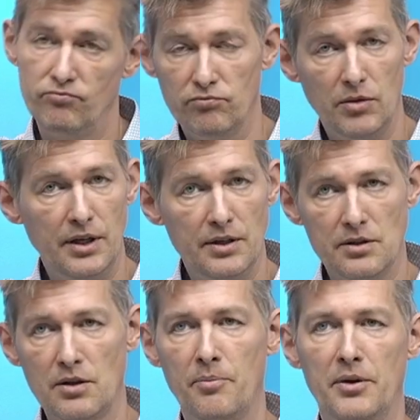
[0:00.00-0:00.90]
is
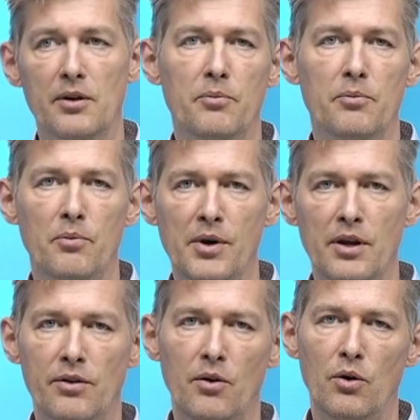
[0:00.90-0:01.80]
something we
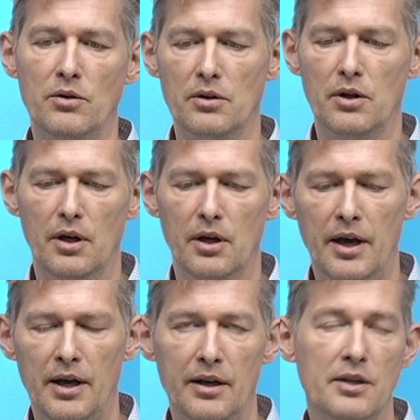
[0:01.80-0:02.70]
thought,
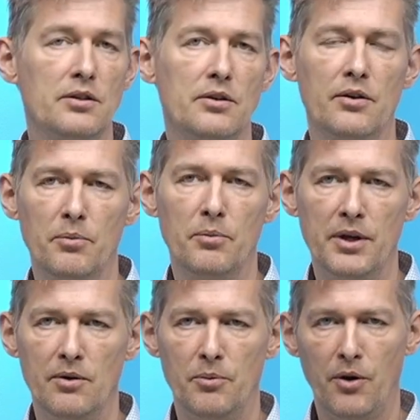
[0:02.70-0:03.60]
at least
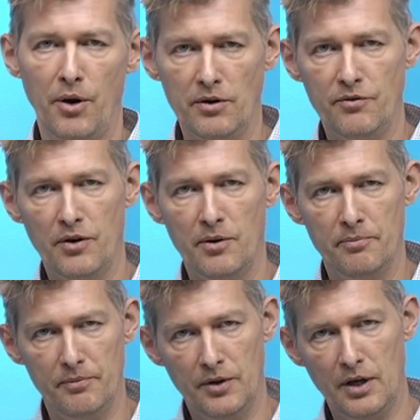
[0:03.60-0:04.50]
we heard
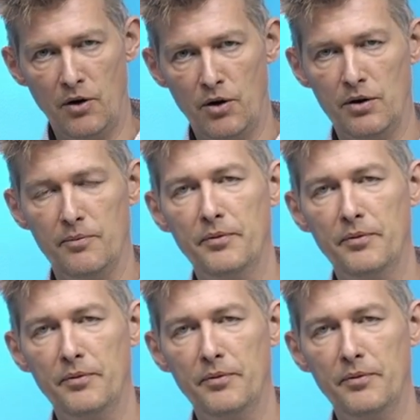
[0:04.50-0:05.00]
from our